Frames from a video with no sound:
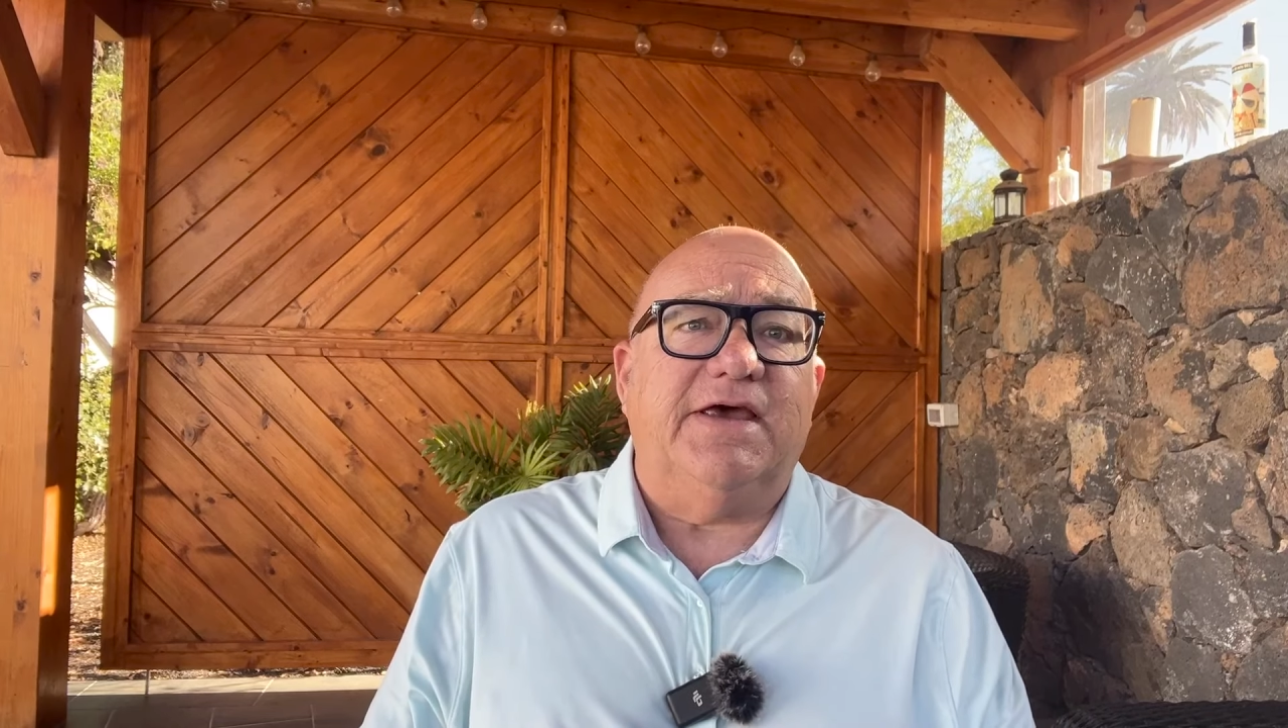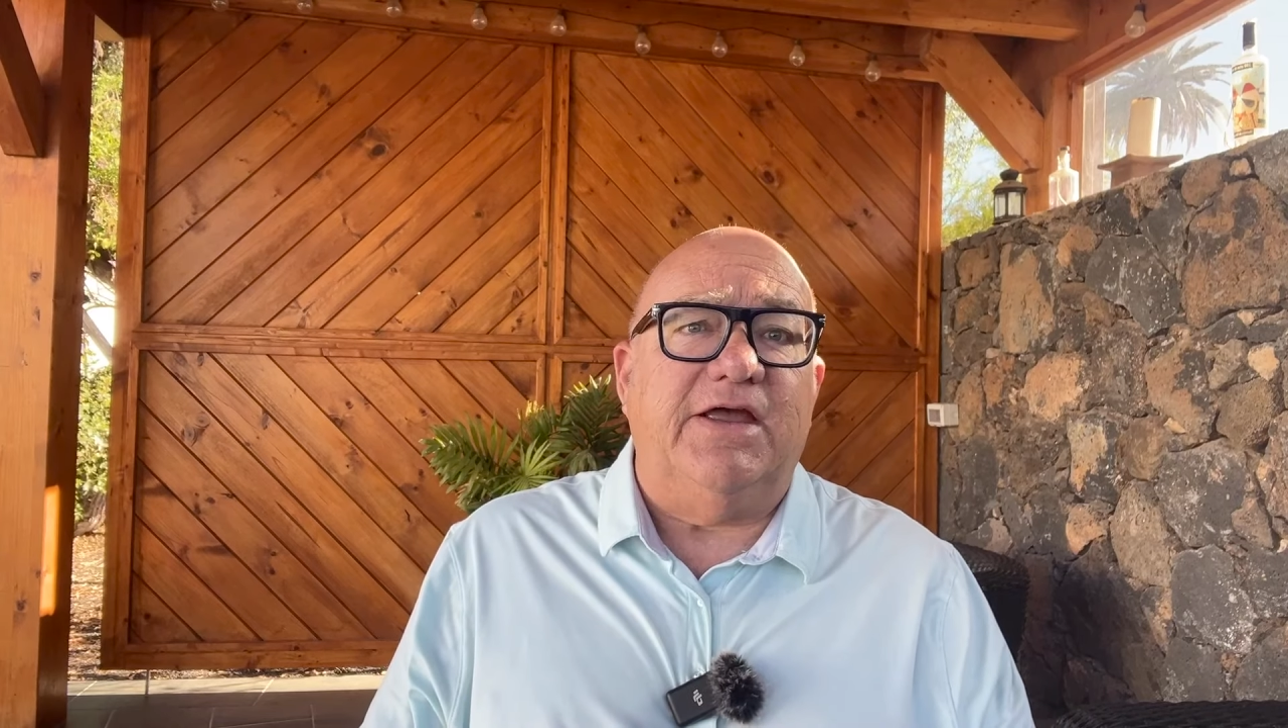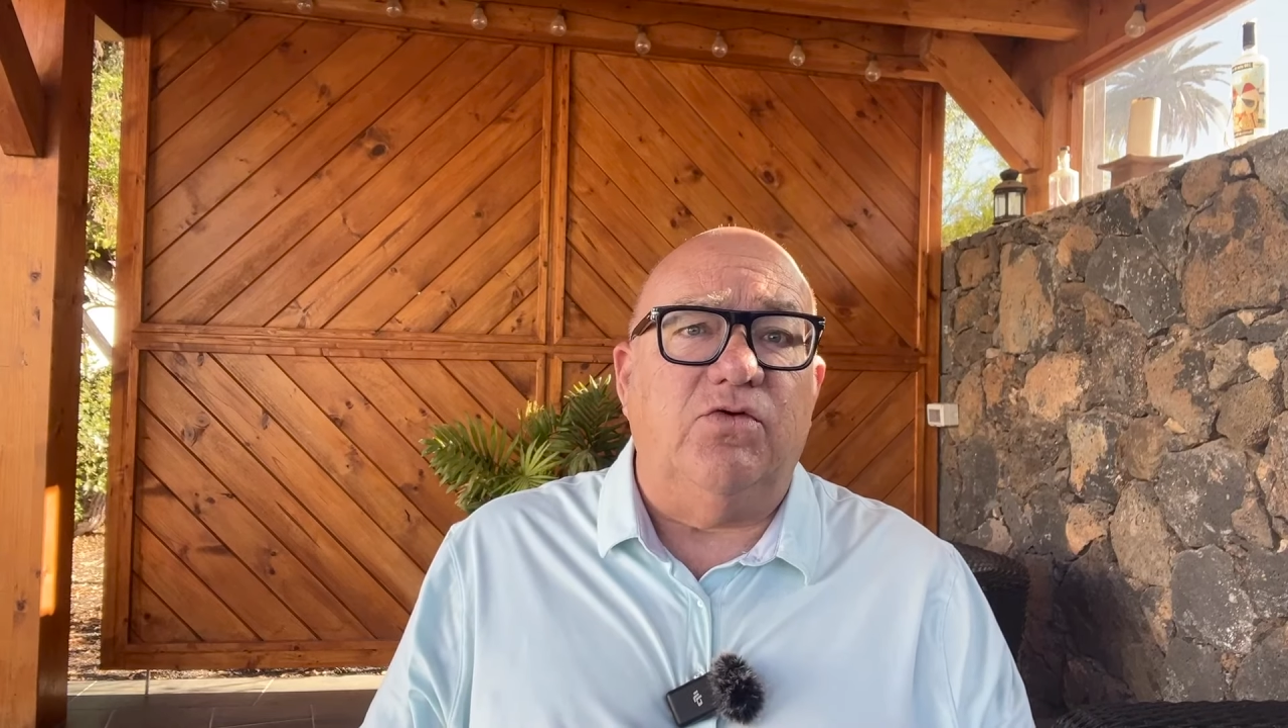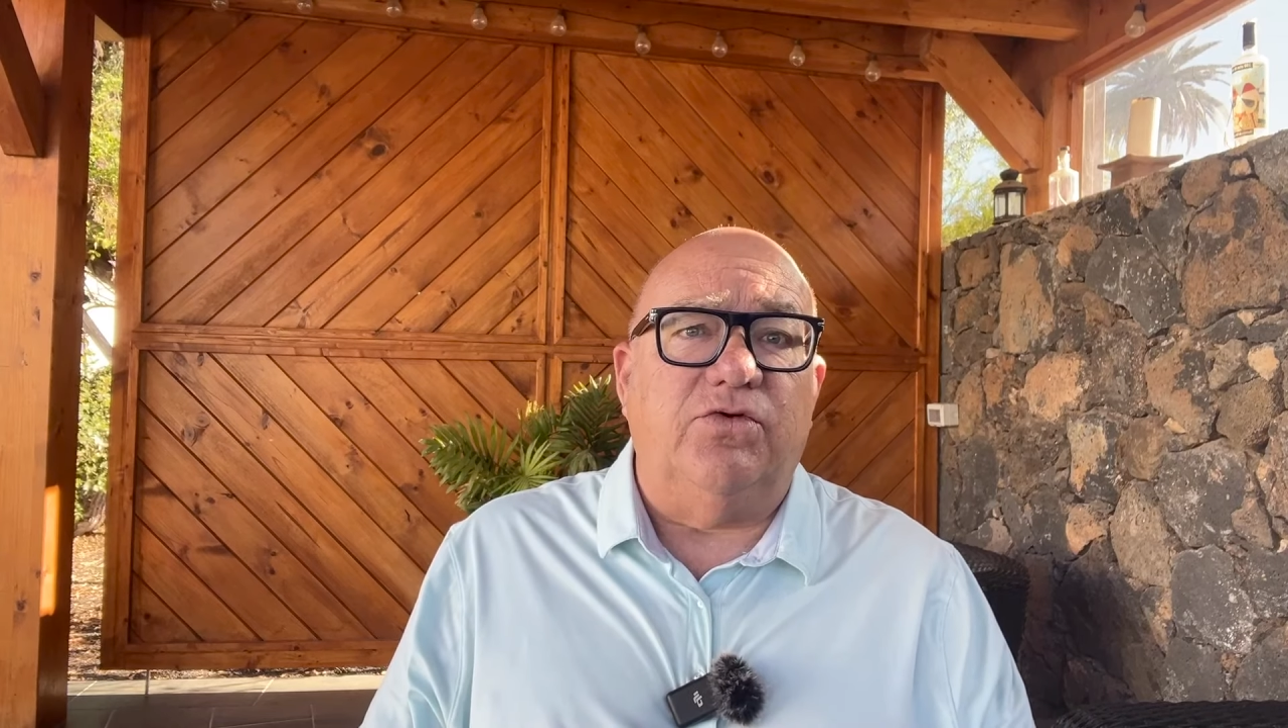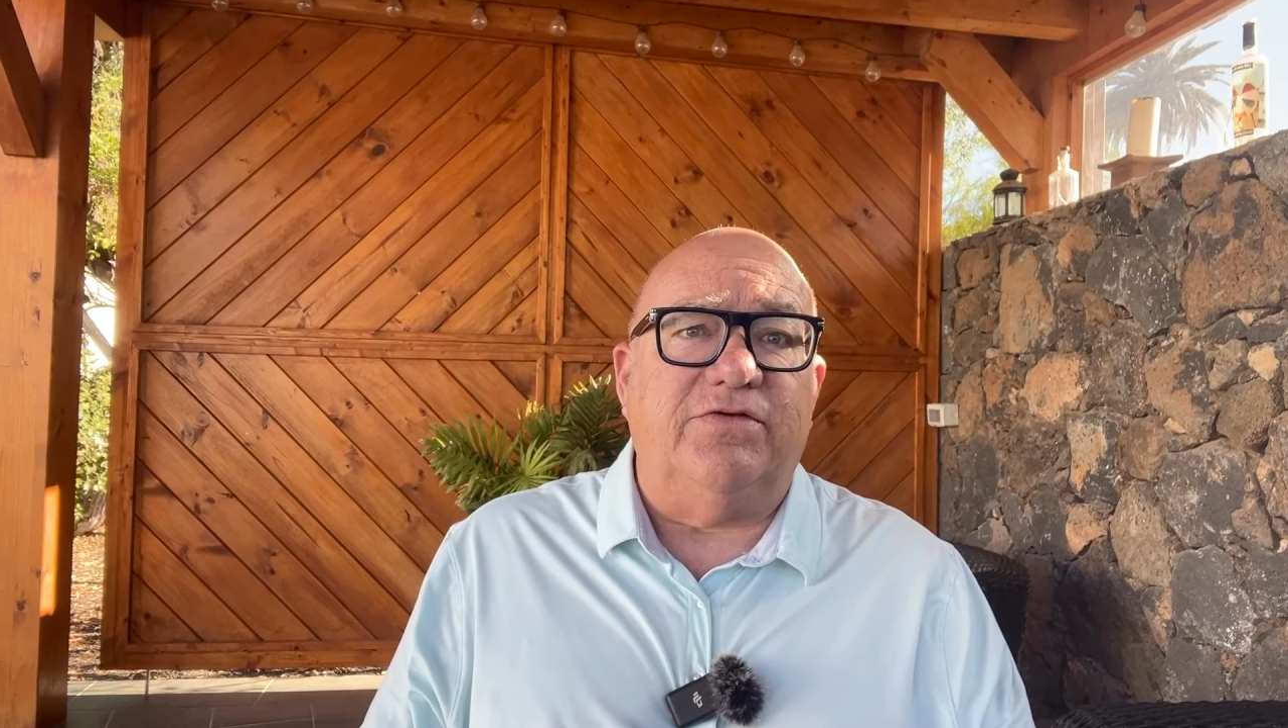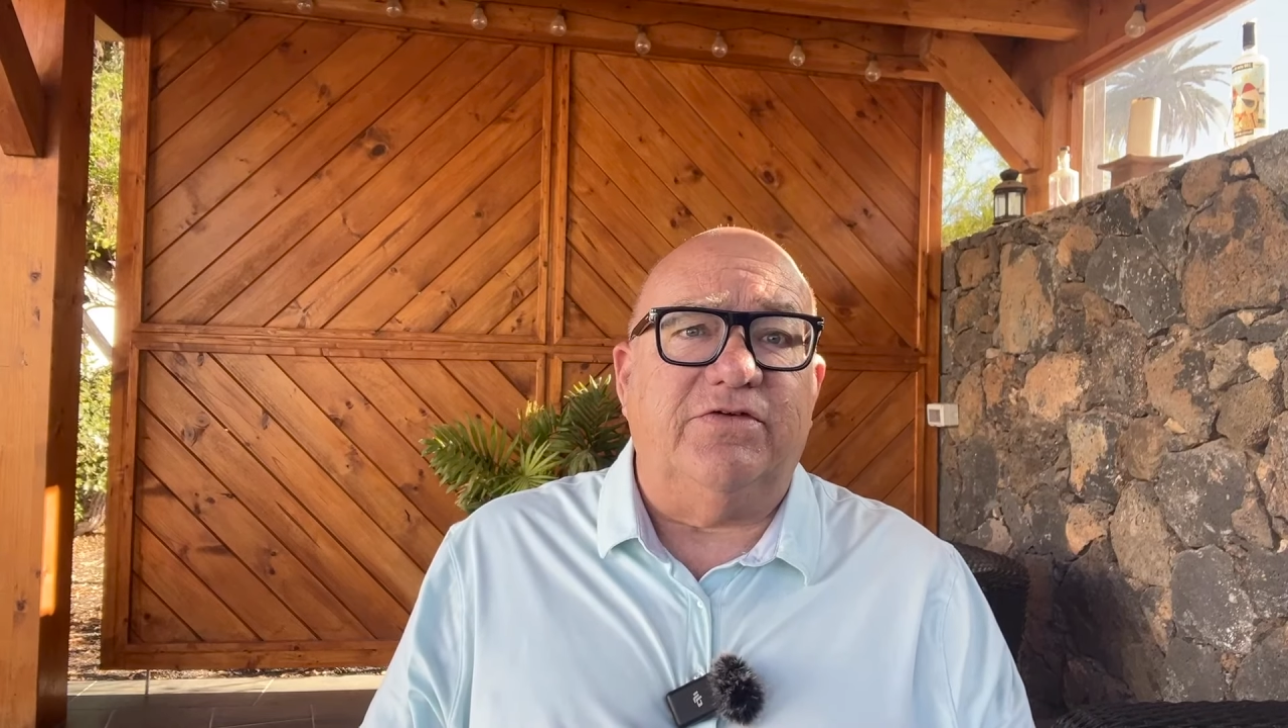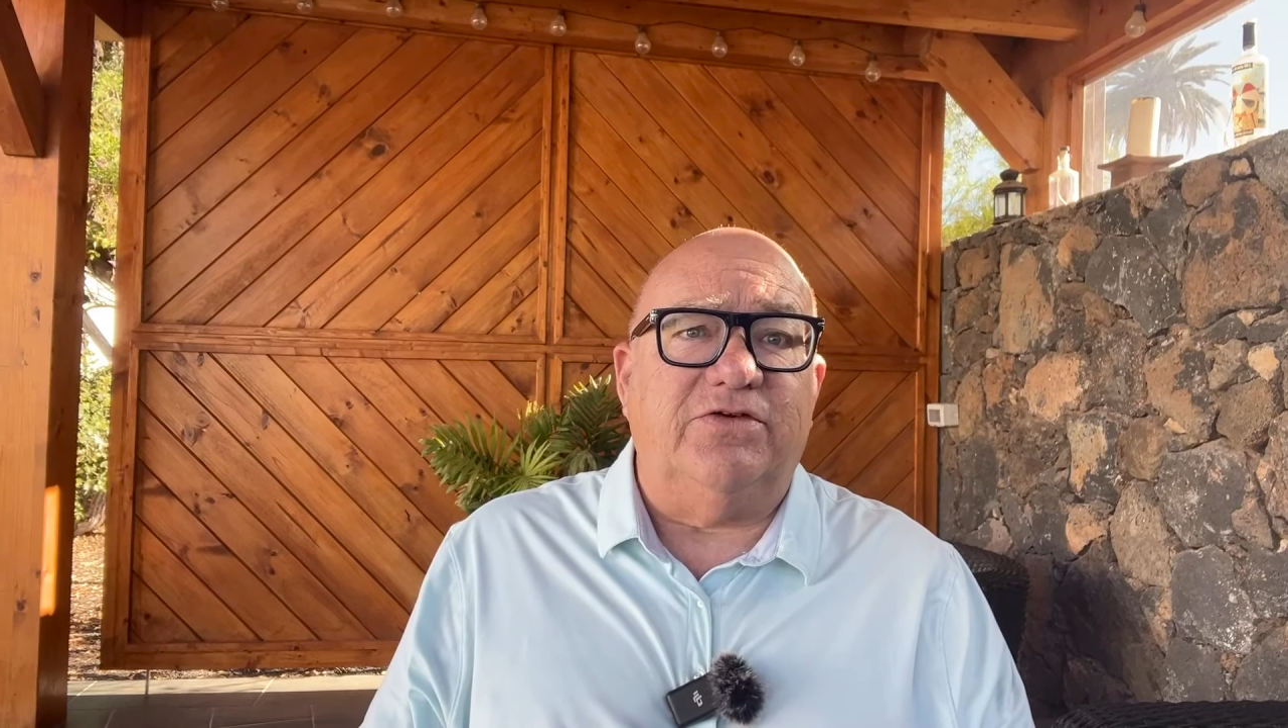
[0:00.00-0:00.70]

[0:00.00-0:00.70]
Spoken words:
in order to